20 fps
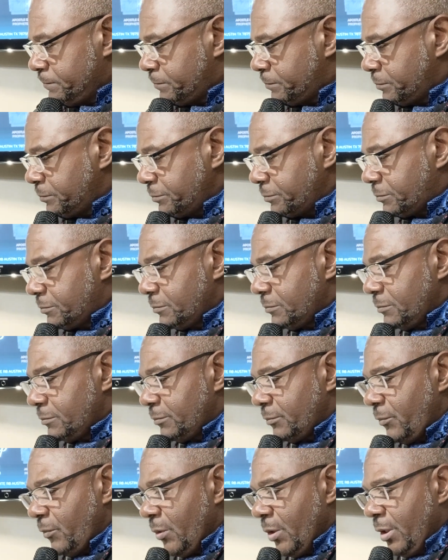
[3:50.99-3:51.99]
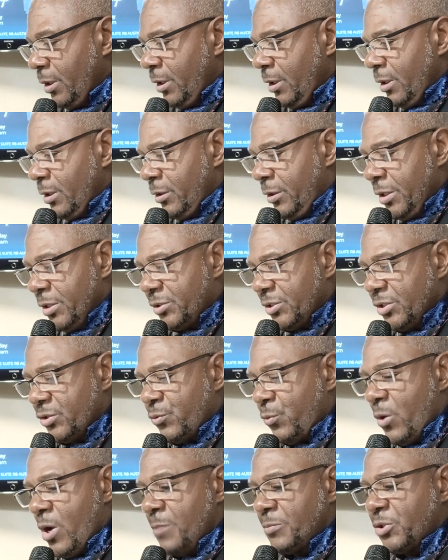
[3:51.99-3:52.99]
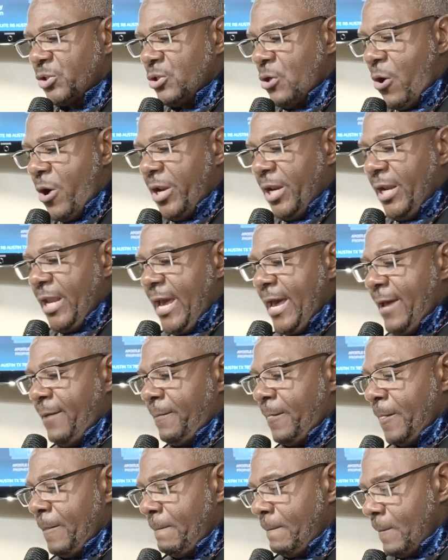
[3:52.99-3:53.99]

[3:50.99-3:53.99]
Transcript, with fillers: Amen. This is where I'm starting at.